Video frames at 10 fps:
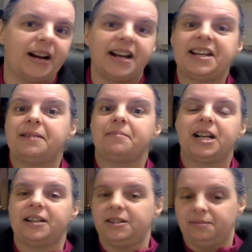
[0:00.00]
I get
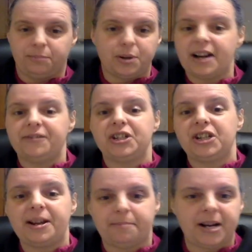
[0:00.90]
my private
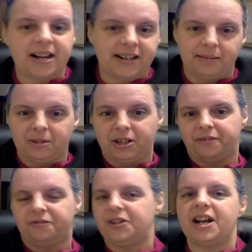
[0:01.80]
jet back. I'm going
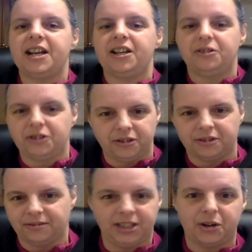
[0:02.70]
to fly you to
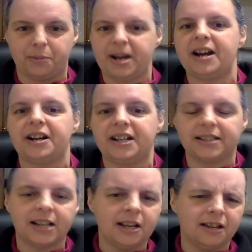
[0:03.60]
the, you know, Paris.
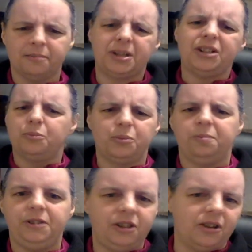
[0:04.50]
But,
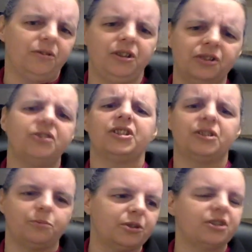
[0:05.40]
we're
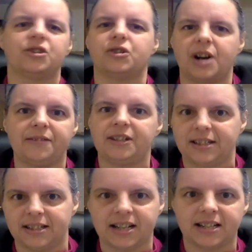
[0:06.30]
just driving
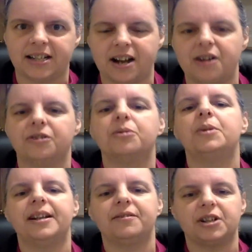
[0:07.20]
to the next town or
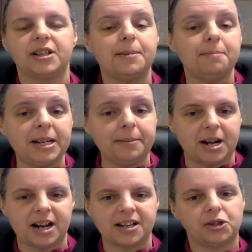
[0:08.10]
whatever. And they
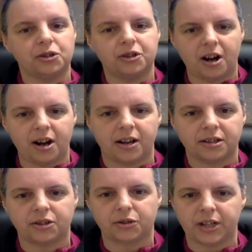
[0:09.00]
minimize your
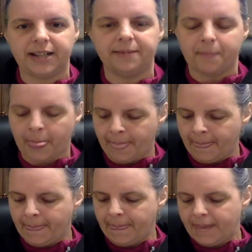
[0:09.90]
costs, right?
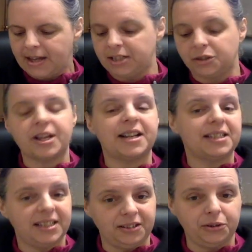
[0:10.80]
And so that's
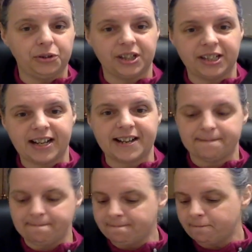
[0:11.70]
the illusion again.